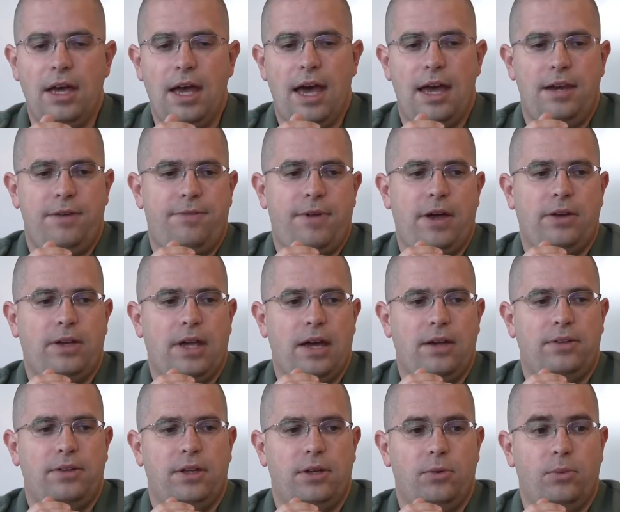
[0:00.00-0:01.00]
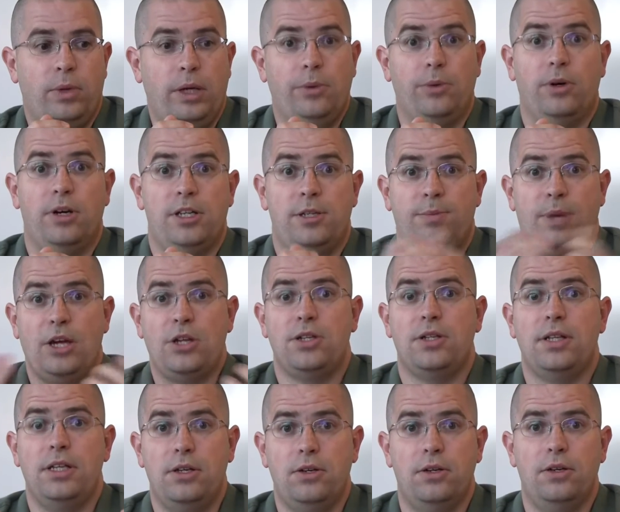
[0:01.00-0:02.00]
And he found out that we were
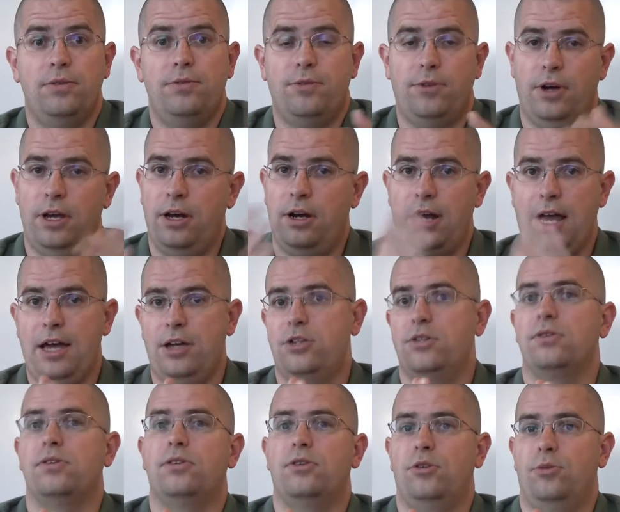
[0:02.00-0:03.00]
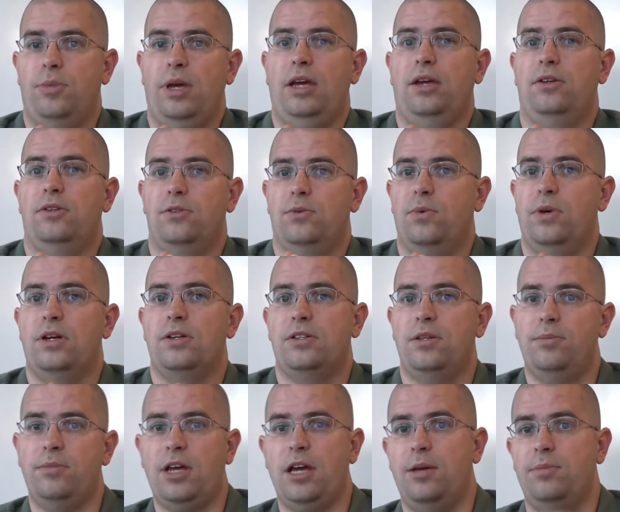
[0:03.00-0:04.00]
especially good for international domains, where
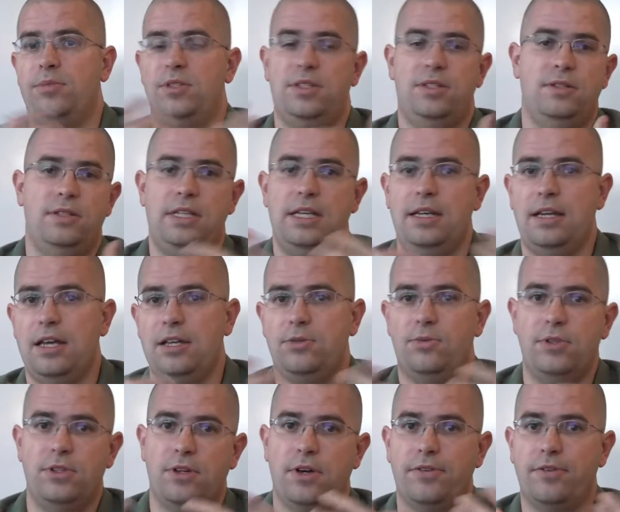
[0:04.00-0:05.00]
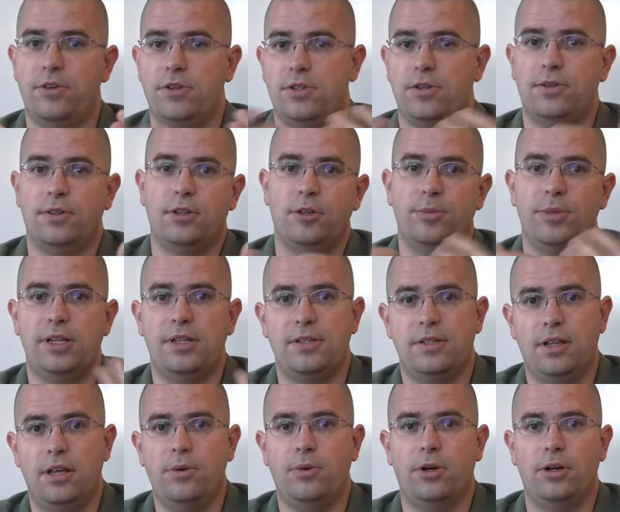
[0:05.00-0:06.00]
sometimes DNS resolvers are a little bit
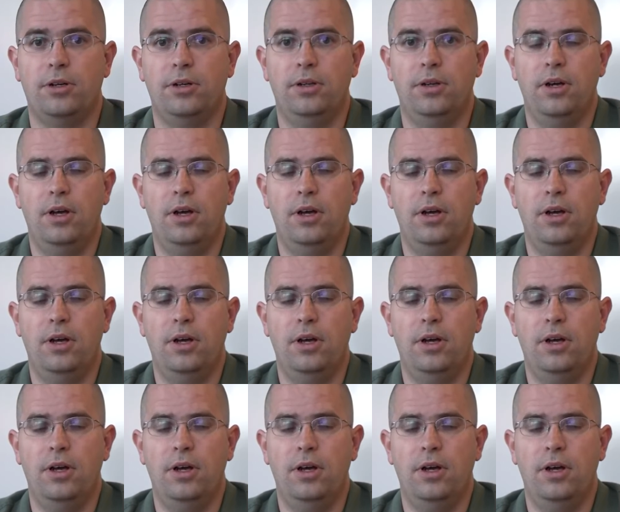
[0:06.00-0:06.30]
slower.